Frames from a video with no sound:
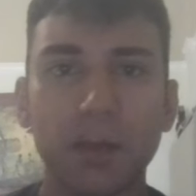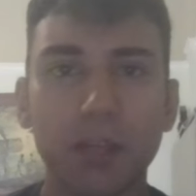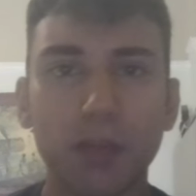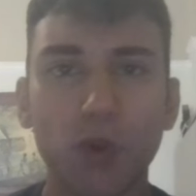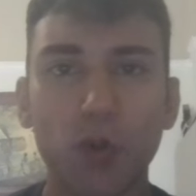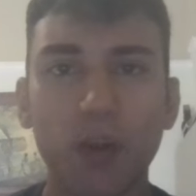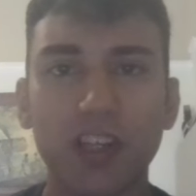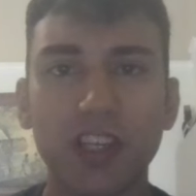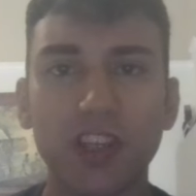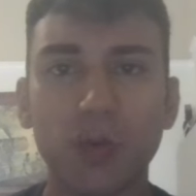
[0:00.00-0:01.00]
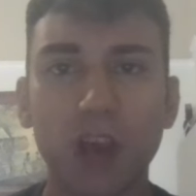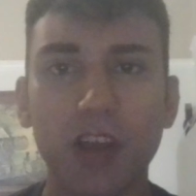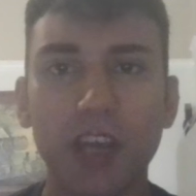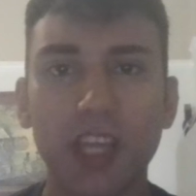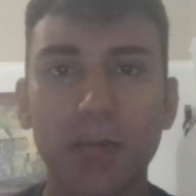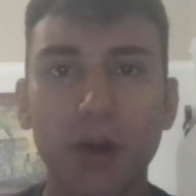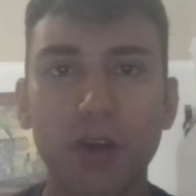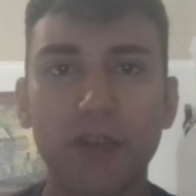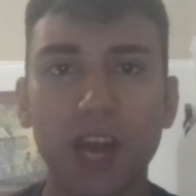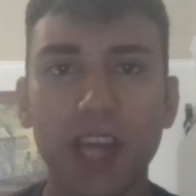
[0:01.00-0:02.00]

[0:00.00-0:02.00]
But the more rigid you are and cut them off